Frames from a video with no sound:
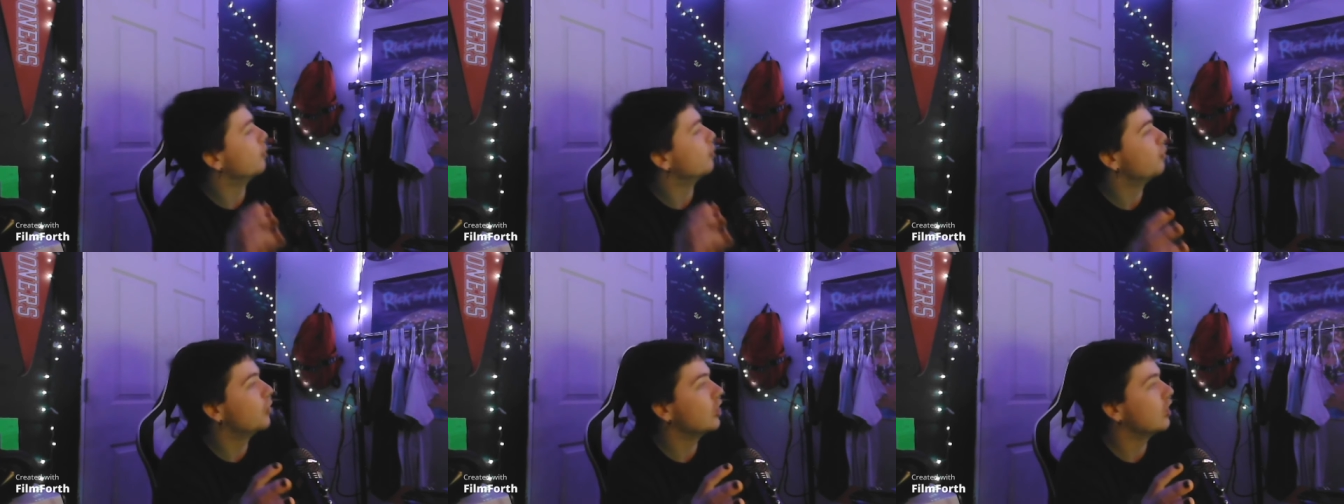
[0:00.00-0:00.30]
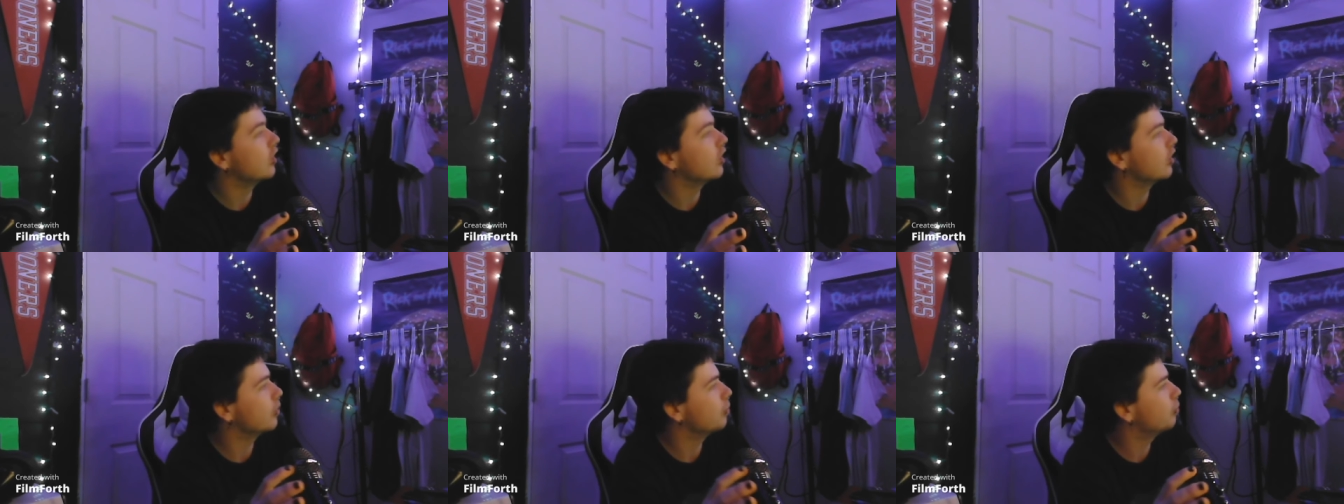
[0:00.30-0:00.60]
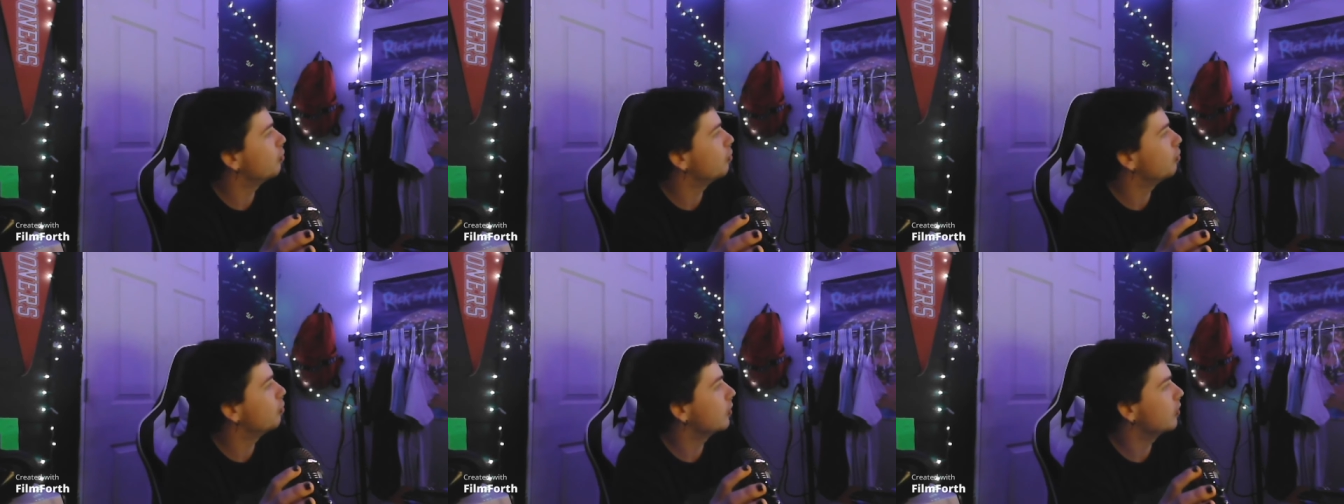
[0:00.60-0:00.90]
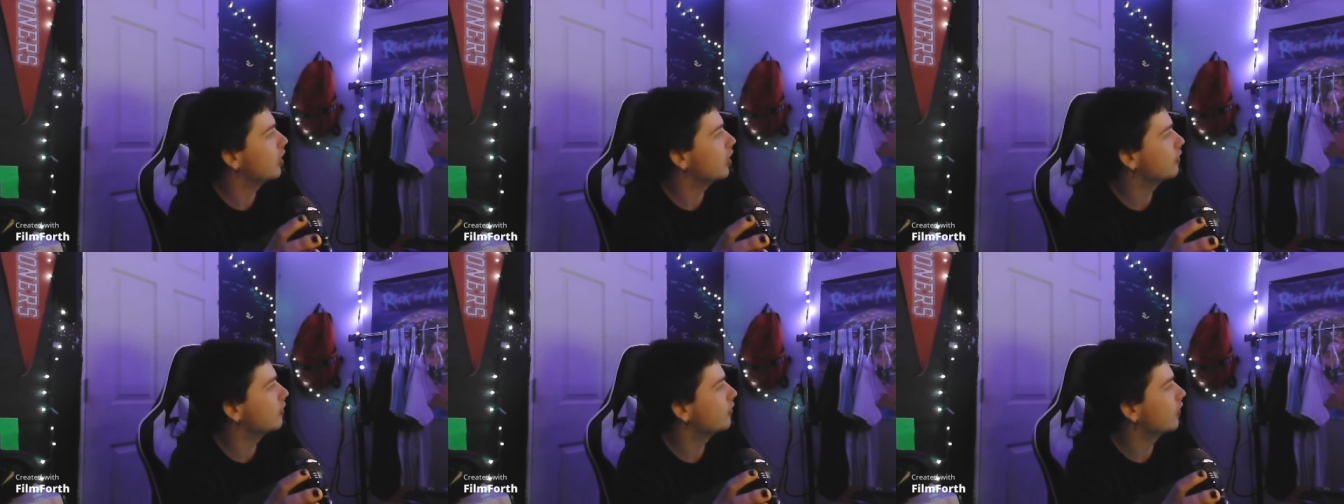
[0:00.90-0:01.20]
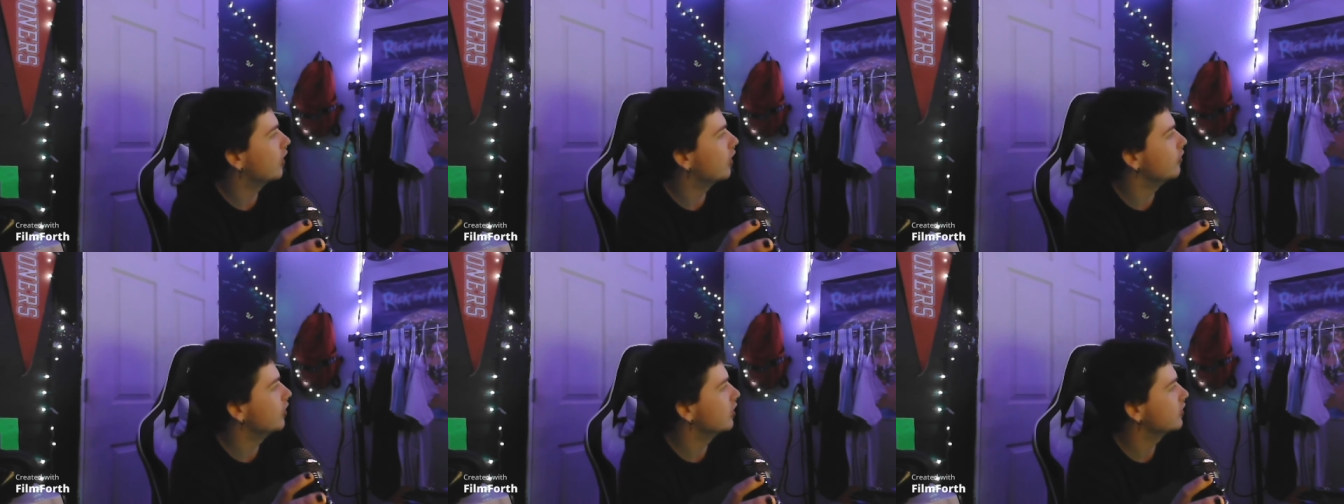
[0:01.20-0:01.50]
Big
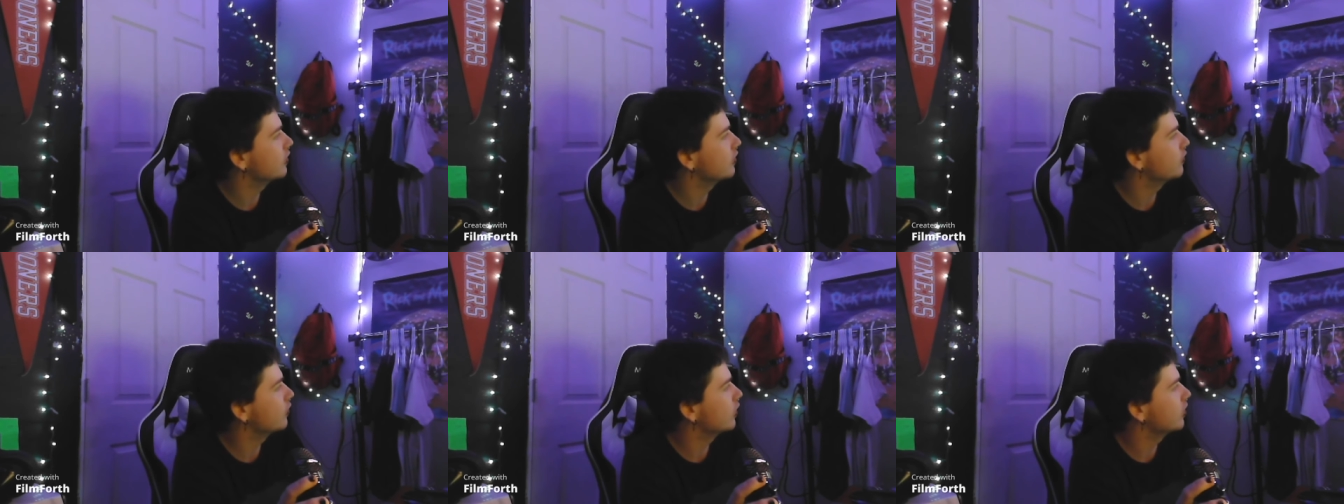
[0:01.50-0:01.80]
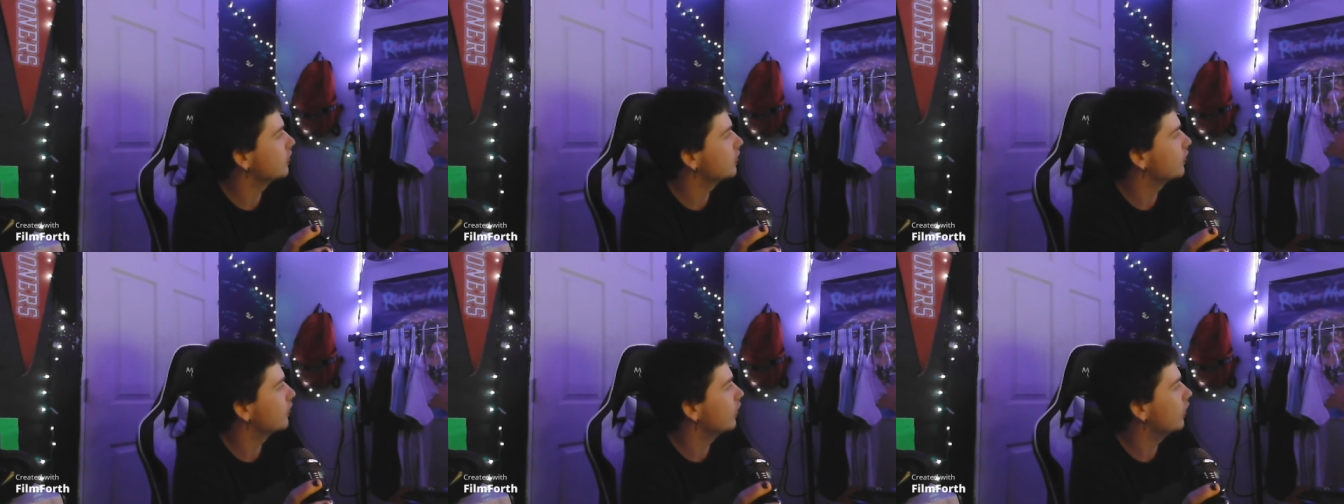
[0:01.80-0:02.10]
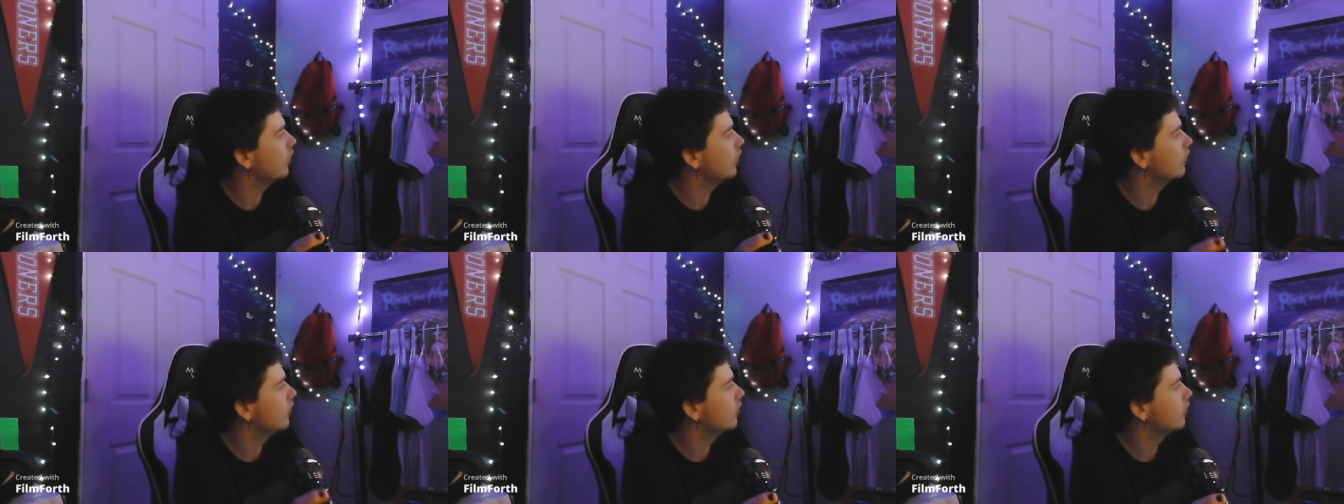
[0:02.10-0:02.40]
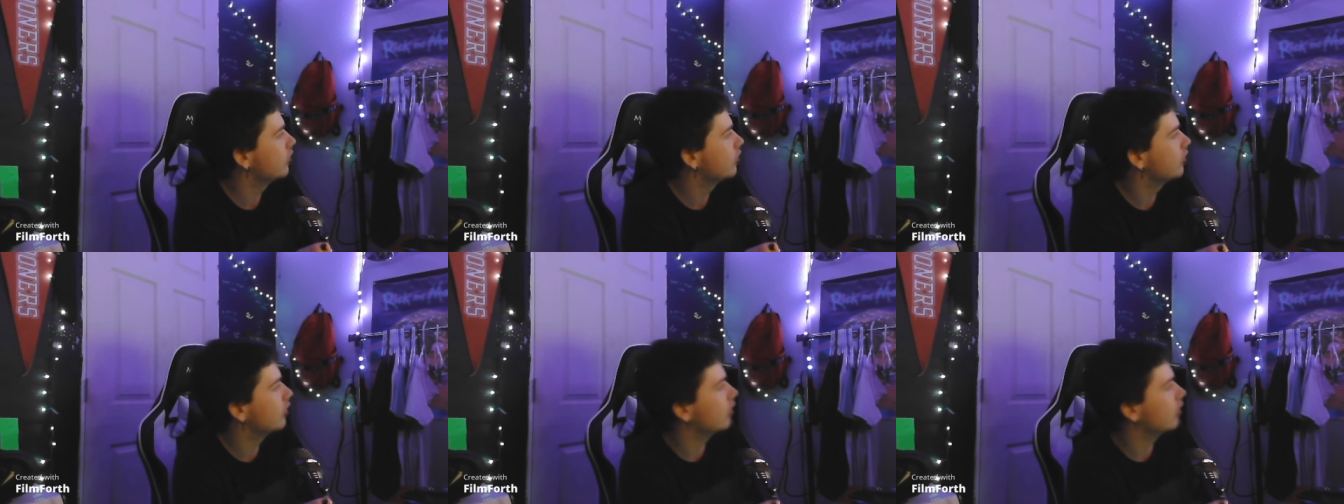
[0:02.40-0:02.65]
Five Nights at Freddy's fan.